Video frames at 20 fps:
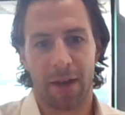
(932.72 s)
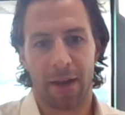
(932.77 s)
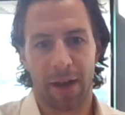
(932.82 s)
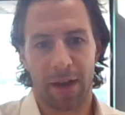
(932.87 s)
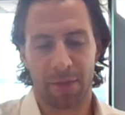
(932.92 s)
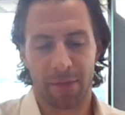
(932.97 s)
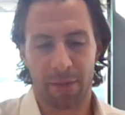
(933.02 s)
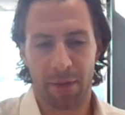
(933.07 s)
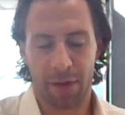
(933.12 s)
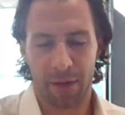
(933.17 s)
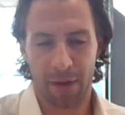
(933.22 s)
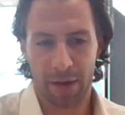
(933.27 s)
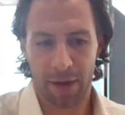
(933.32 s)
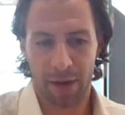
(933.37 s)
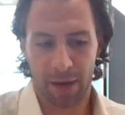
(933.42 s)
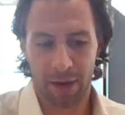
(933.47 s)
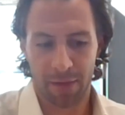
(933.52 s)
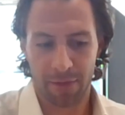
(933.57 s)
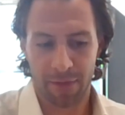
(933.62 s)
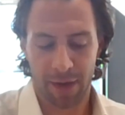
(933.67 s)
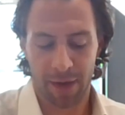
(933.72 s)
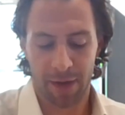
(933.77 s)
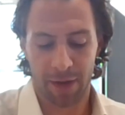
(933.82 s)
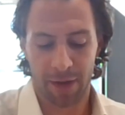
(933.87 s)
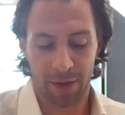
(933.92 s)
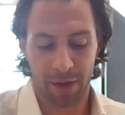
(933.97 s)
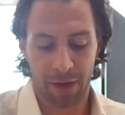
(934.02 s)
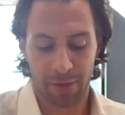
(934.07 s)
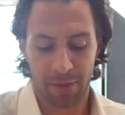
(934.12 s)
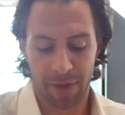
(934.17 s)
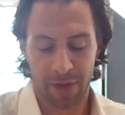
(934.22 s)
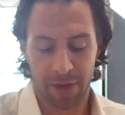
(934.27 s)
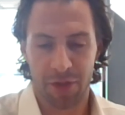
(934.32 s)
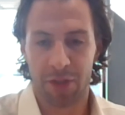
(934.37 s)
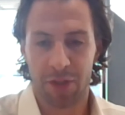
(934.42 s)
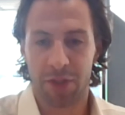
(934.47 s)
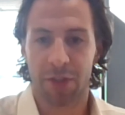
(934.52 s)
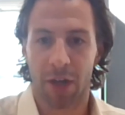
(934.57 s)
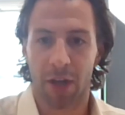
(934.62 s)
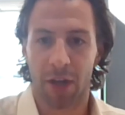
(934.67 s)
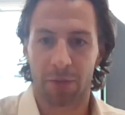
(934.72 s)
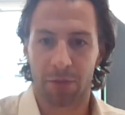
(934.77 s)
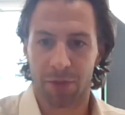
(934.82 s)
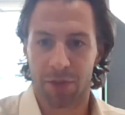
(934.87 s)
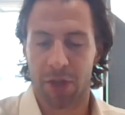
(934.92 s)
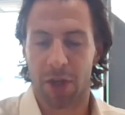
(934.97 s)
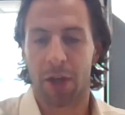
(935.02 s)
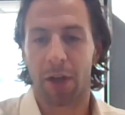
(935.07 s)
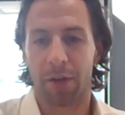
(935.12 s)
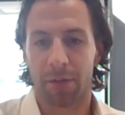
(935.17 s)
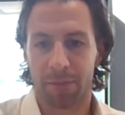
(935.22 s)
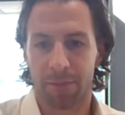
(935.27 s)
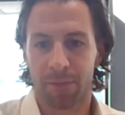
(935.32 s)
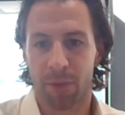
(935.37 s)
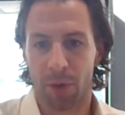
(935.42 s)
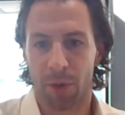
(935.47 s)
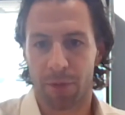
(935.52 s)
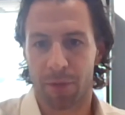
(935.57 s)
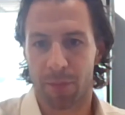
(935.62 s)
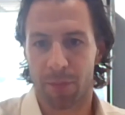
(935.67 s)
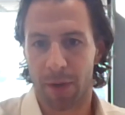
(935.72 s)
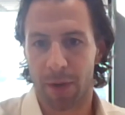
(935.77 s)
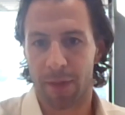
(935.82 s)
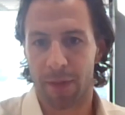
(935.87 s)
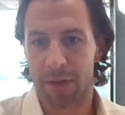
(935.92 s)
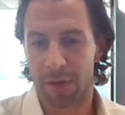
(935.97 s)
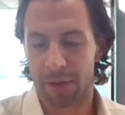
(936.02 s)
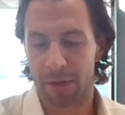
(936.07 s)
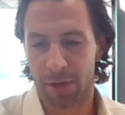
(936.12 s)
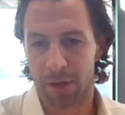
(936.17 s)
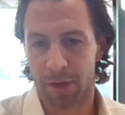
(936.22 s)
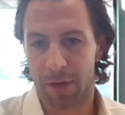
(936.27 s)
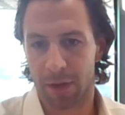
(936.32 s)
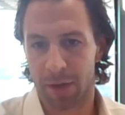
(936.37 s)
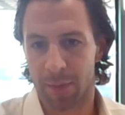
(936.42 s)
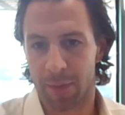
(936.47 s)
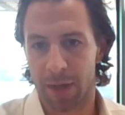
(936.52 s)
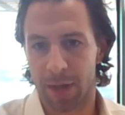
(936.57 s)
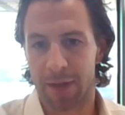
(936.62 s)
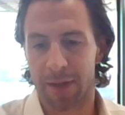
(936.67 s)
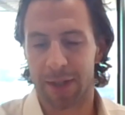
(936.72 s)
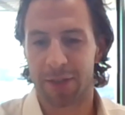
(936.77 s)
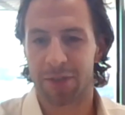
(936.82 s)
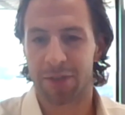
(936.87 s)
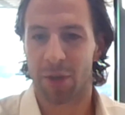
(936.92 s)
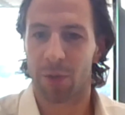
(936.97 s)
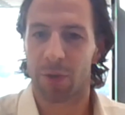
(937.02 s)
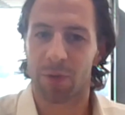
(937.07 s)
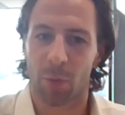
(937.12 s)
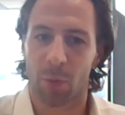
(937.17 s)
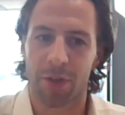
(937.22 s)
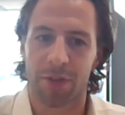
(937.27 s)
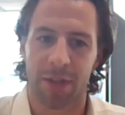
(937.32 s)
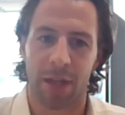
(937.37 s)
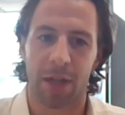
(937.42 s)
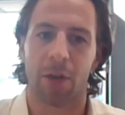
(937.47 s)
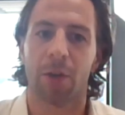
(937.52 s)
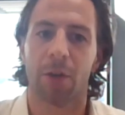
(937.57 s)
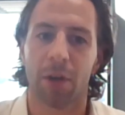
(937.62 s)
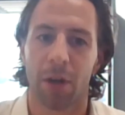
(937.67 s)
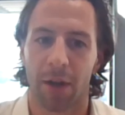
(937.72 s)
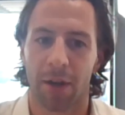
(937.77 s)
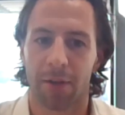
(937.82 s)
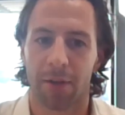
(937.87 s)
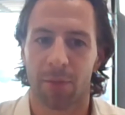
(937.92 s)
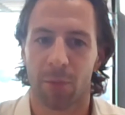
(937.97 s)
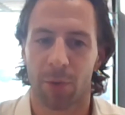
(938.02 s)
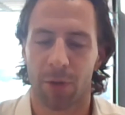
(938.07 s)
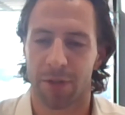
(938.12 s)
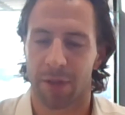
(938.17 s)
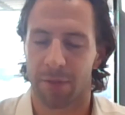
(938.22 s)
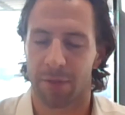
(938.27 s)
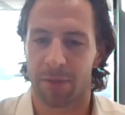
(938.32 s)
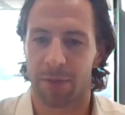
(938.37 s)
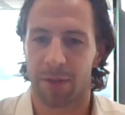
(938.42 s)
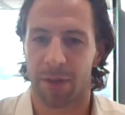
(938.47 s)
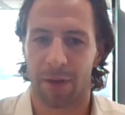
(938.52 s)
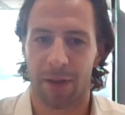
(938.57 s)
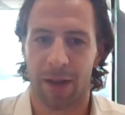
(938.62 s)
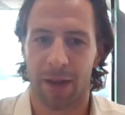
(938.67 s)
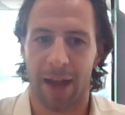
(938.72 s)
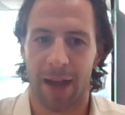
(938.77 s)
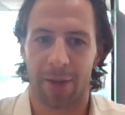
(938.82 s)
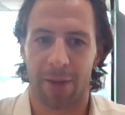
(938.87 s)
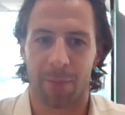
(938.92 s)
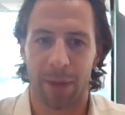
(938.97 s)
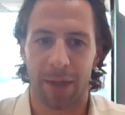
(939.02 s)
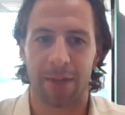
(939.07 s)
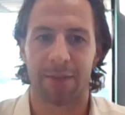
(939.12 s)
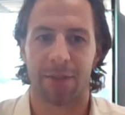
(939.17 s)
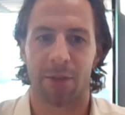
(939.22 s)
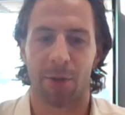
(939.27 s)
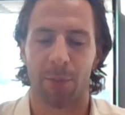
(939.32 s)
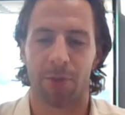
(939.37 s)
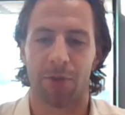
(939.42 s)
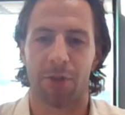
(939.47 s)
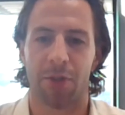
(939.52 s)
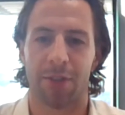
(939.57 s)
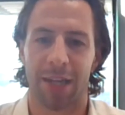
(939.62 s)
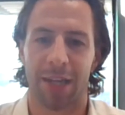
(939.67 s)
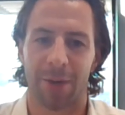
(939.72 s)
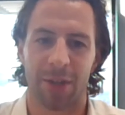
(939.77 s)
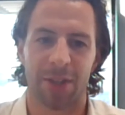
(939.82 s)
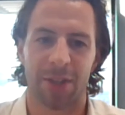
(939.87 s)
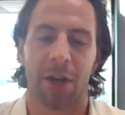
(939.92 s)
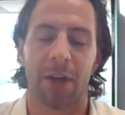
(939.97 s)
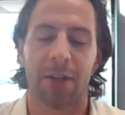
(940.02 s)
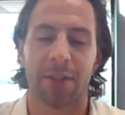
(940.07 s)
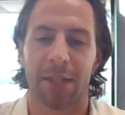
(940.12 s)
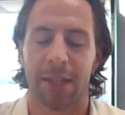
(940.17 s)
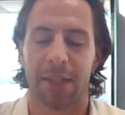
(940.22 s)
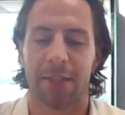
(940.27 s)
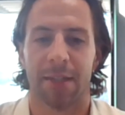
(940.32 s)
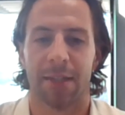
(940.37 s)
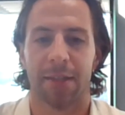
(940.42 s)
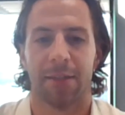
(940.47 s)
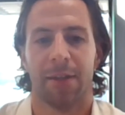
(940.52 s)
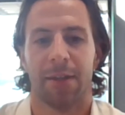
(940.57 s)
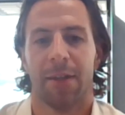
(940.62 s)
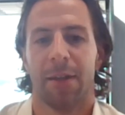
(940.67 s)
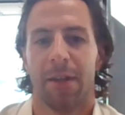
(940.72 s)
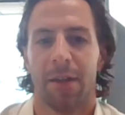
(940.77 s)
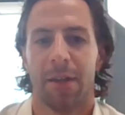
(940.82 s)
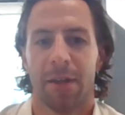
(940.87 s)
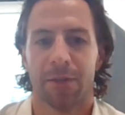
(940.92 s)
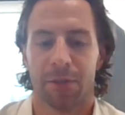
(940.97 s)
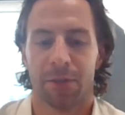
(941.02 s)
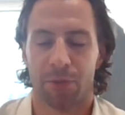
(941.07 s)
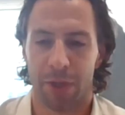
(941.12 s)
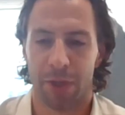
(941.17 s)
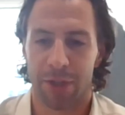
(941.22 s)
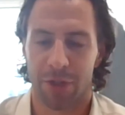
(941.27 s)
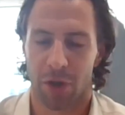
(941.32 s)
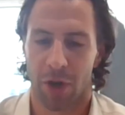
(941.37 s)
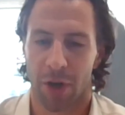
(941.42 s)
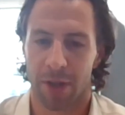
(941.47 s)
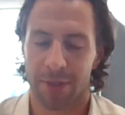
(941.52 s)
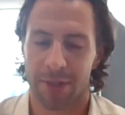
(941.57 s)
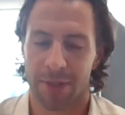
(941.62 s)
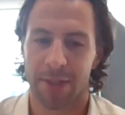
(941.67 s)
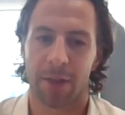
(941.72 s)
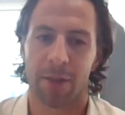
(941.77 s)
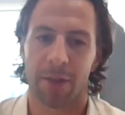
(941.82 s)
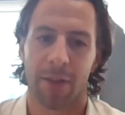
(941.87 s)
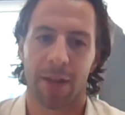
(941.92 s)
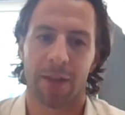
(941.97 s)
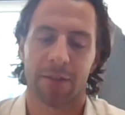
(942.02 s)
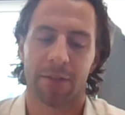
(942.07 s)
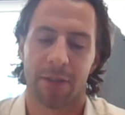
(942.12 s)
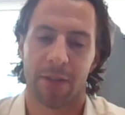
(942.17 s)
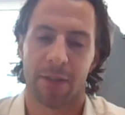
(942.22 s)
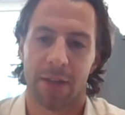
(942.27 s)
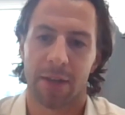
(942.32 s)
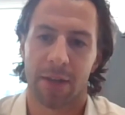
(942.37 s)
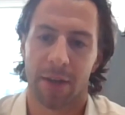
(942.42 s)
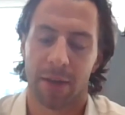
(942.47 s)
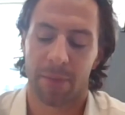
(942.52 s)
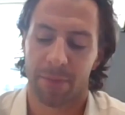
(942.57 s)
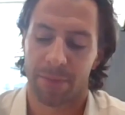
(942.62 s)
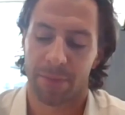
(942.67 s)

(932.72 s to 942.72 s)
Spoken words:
and a venture style return off the money that you're going to be lending. So what does that look like? What does that how big is the opportunity? How exciting is it? So really try and sell that to the